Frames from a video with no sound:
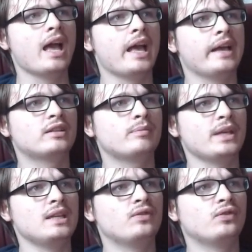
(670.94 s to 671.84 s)

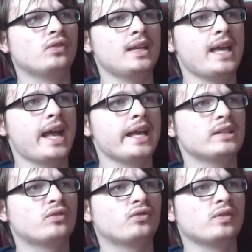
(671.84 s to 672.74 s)
speed 3,
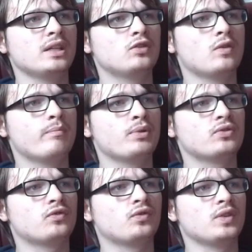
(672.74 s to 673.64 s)
haste 3, jump
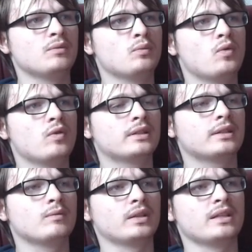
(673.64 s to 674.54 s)
boost 3, water.
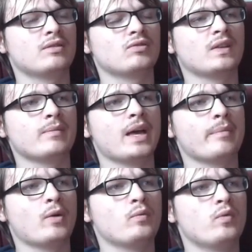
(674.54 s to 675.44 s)
Well, it doesn't really matter
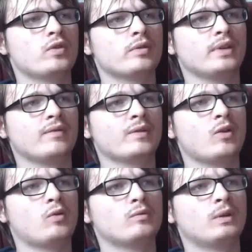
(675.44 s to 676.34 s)
about water breathing.
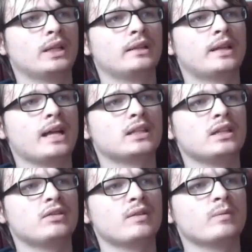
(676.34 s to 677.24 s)
Well, actually,
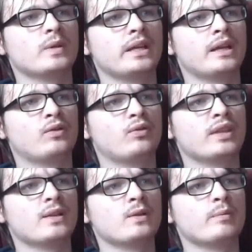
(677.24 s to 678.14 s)
it could
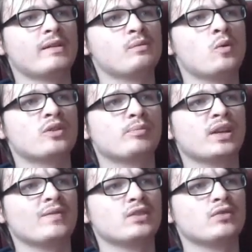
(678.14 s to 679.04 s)
then upgrade water
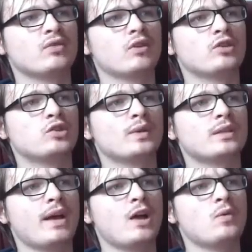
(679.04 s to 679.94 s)
breathing to
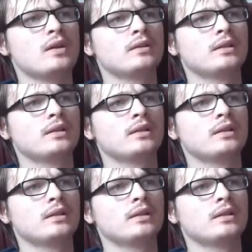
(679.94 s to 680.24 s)
conduit power,